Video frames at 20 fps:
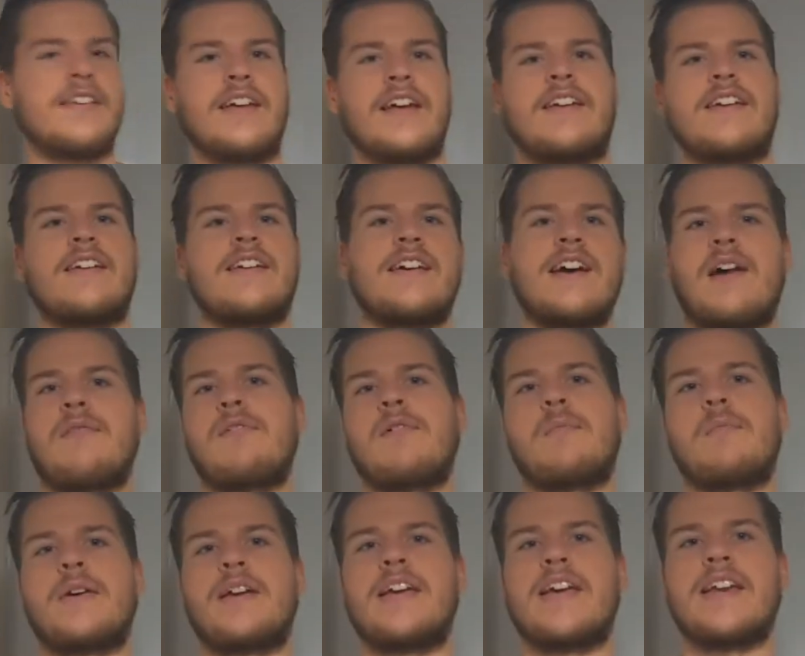and I will
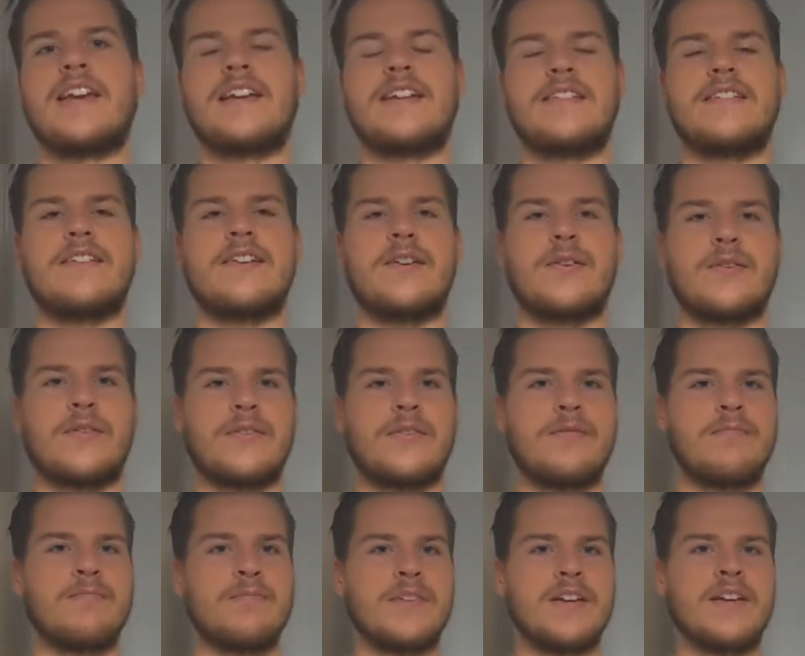be getting into those
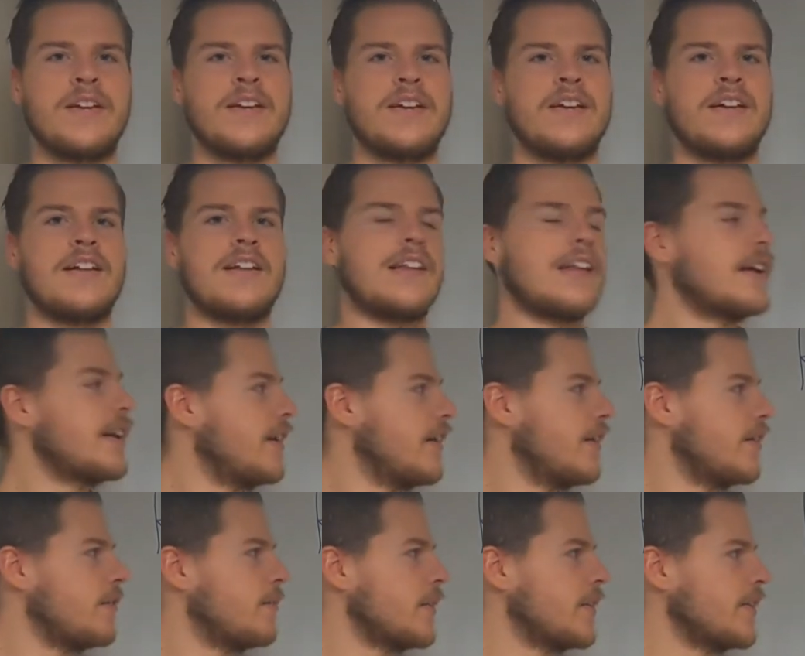later.
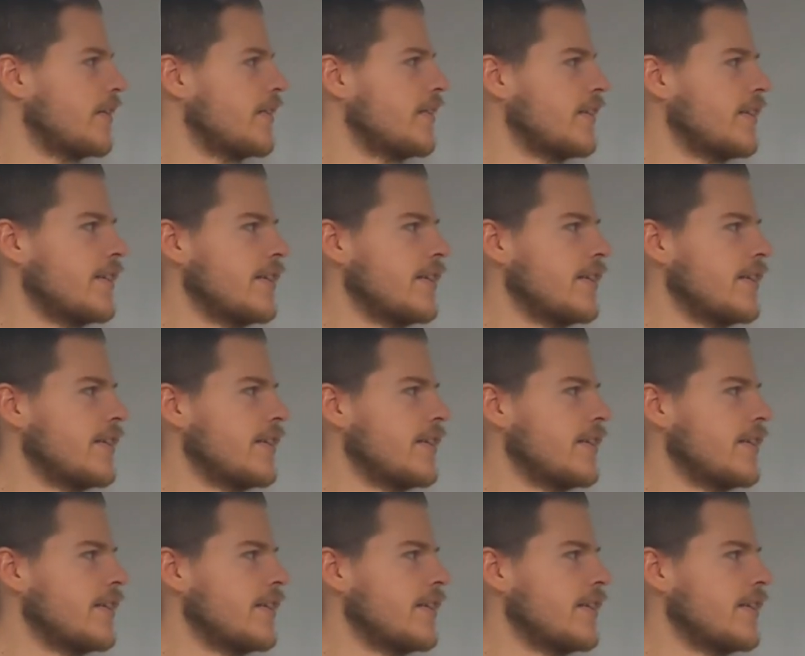But